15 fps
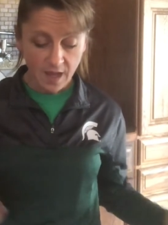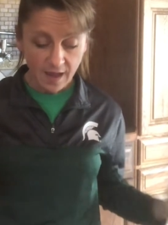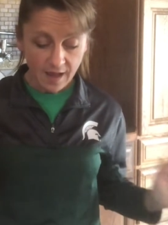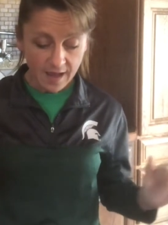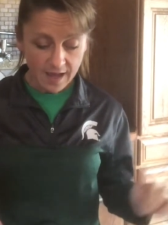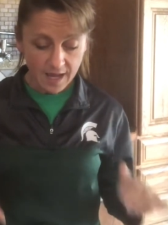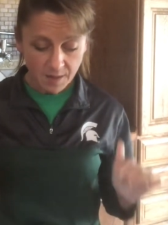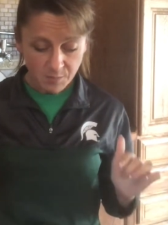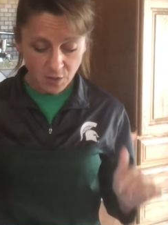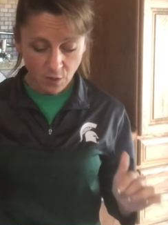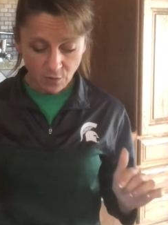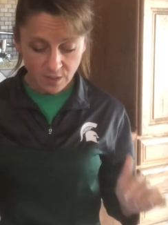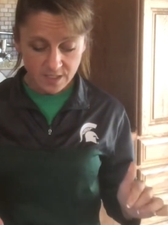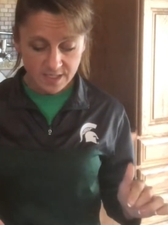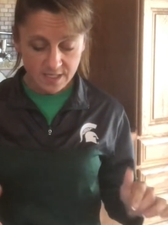I'm
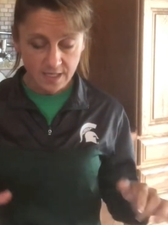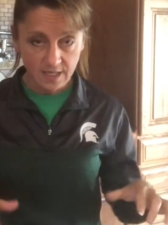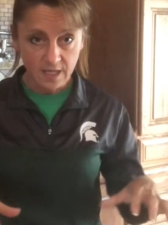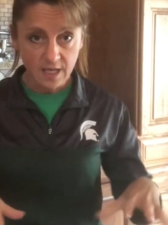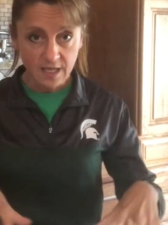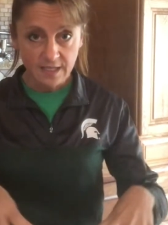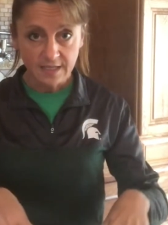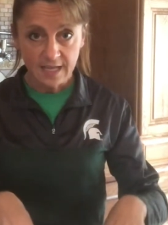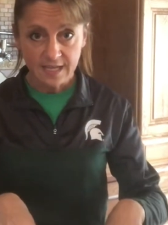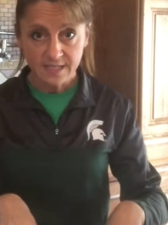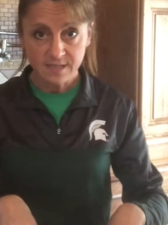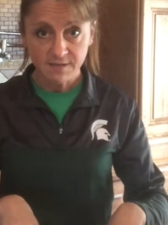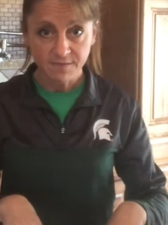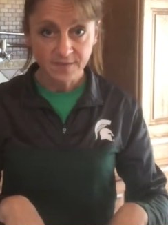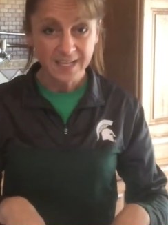noticing lots
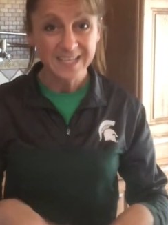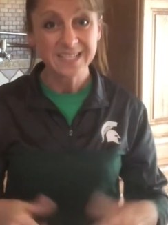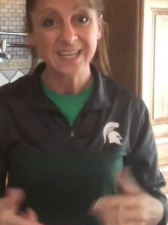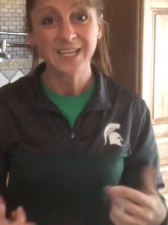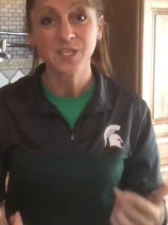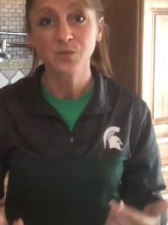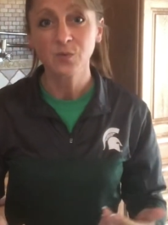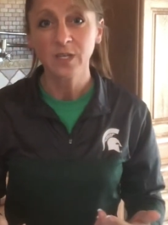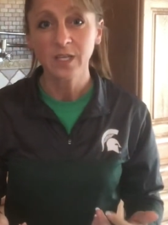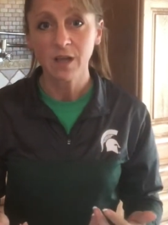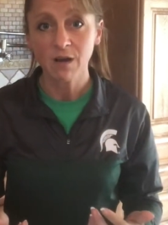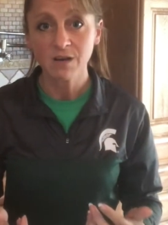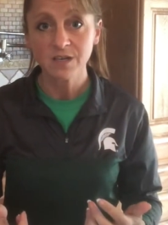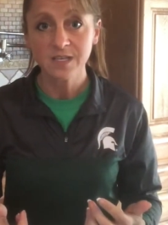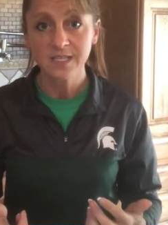of flakes and it's really
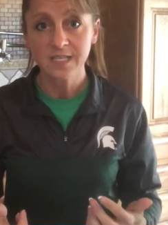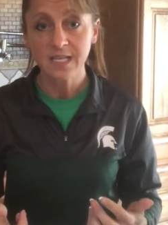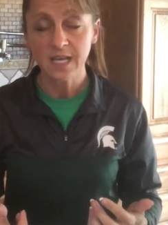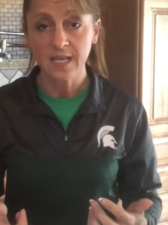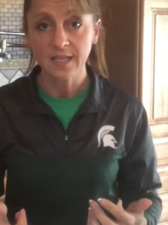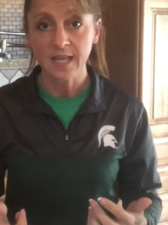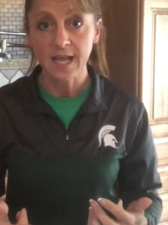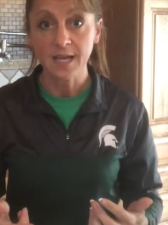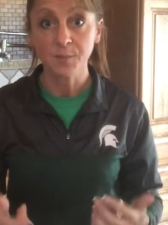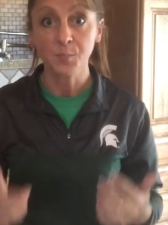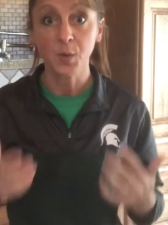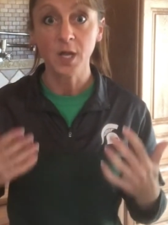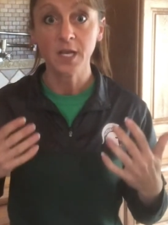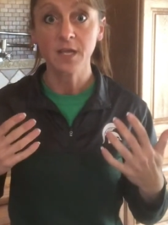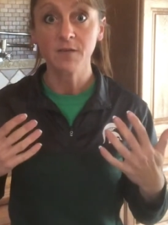hard to see online,
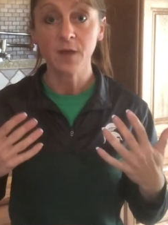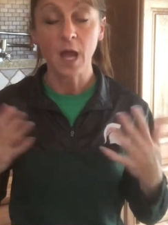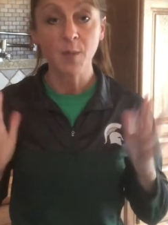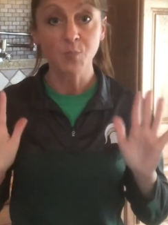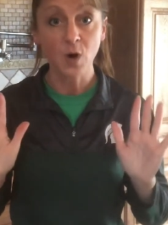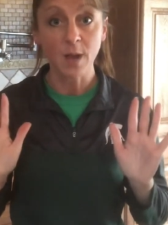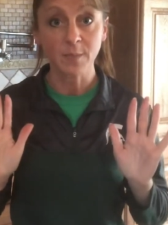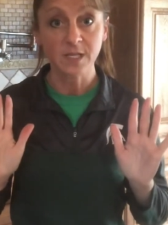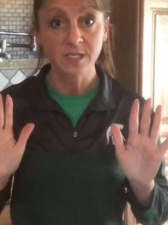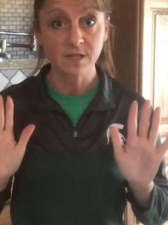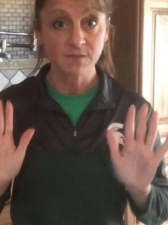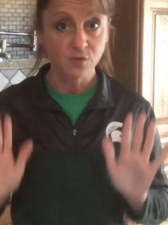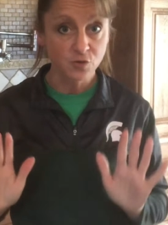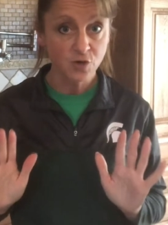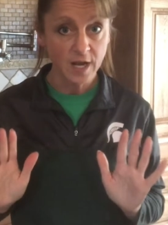but it, I promise if
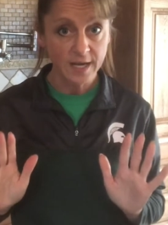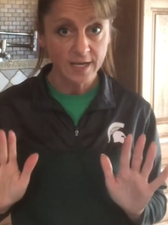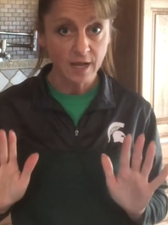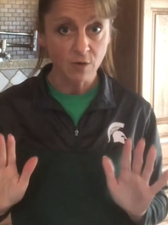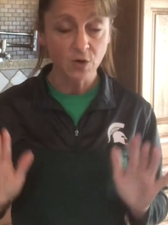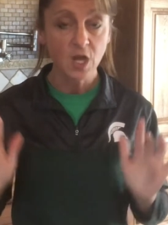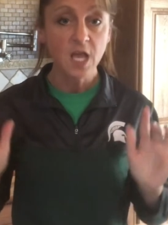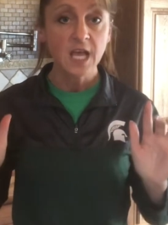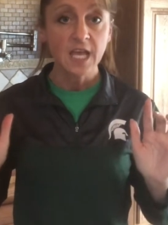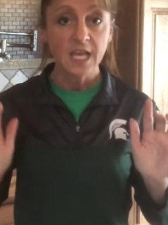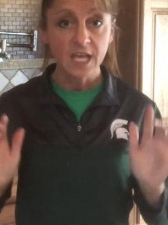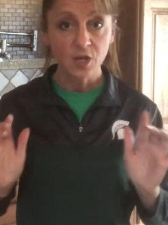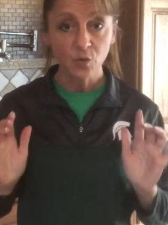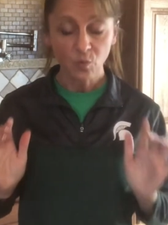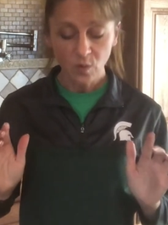you try it out,
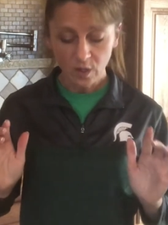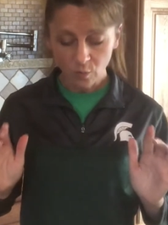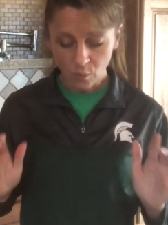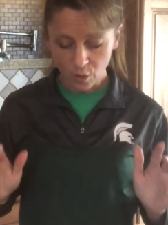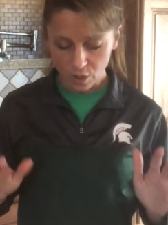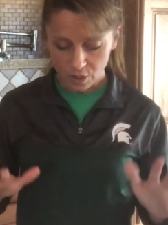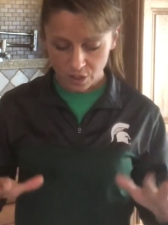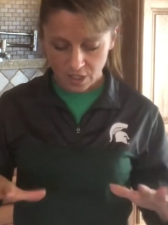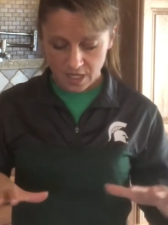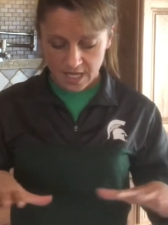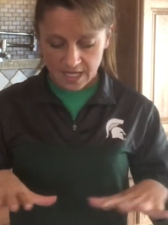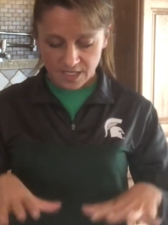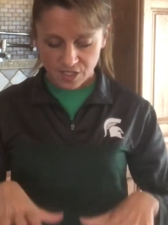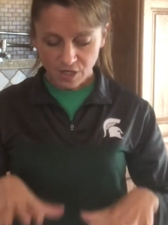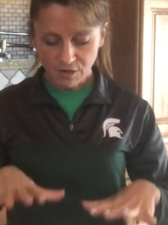it will work.
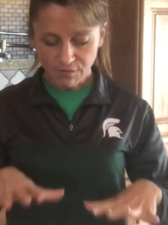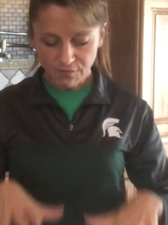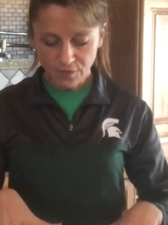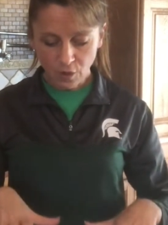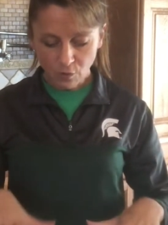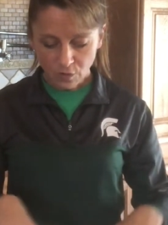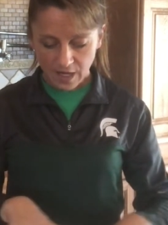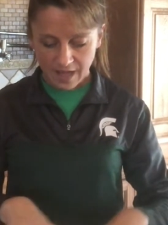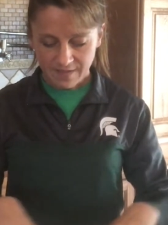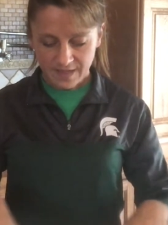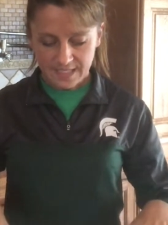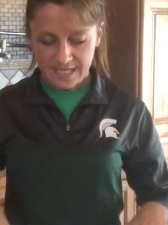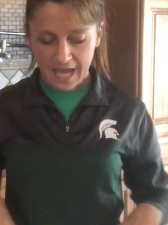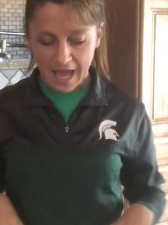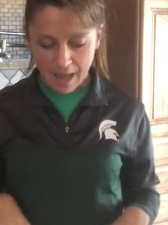It's gonna float on the
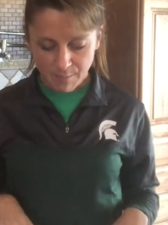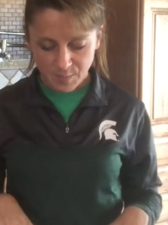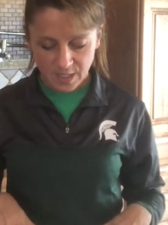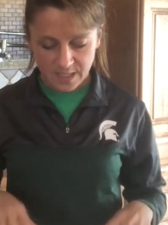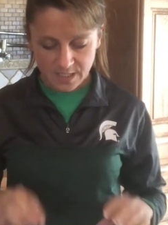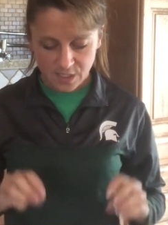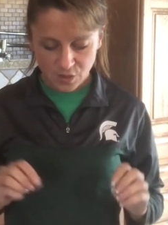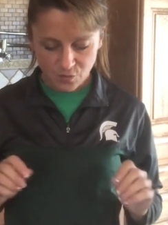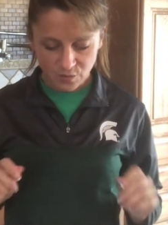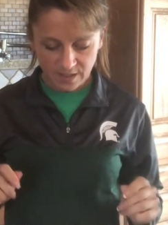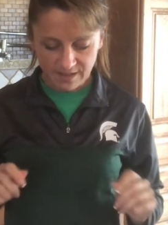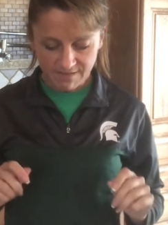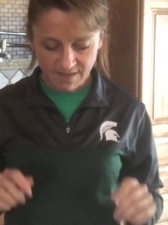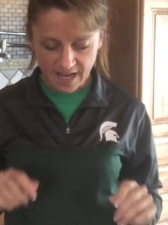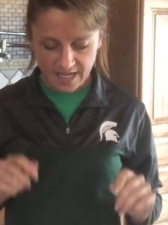top because it's really
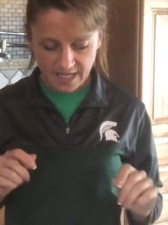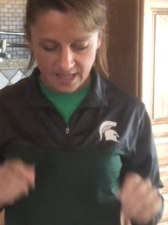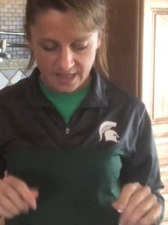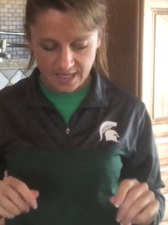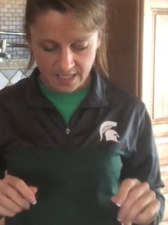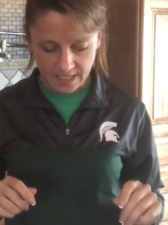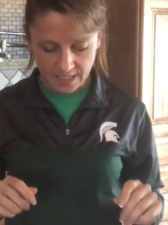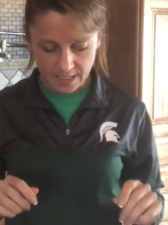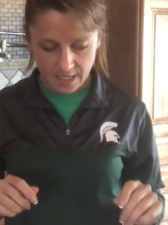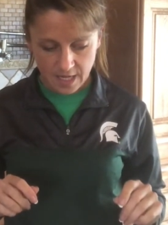fine and thin.